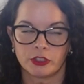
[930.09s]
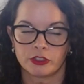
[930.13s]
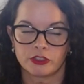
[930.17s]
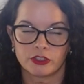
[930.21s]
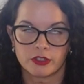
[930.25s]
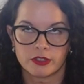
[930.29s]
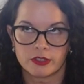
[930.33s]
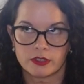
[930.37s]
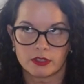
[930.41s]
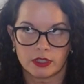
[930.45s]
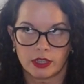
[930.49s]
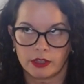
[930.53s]
You're
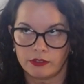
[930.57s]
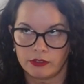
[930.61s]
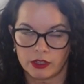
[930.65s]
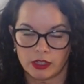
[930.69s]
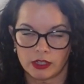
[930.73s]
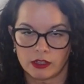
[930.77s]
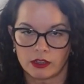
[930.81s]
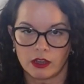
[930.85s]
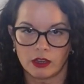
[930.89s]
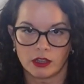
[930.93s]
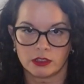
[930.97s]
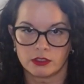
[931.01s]
just
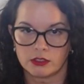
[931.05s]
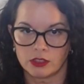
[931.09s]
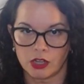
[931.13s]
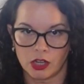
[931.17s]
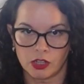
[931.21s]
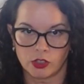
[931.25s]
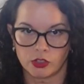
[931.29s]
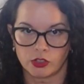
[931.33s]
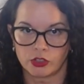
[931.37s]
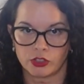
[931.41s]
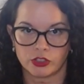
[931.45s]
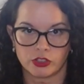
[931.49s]
saving
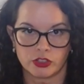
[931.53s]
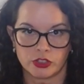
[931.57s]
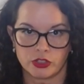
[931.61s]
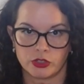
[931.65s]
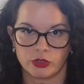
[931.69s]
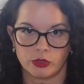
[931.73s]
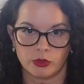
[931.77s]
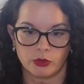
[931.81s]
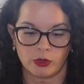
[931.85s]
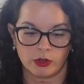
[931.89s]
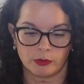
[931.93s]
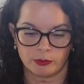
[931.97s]
$1 or
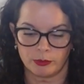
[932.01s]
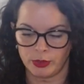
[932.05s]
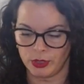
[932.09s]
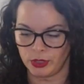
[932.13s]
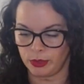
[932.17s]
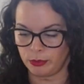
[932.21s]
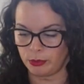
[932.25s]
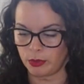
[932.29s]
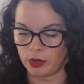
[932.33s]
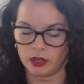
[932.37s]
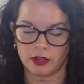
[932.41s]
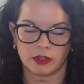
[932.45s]
$2 on
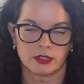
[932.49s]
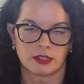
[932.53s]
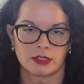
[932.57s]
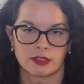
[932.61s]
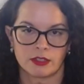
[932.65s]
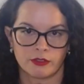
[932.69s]
beauty products.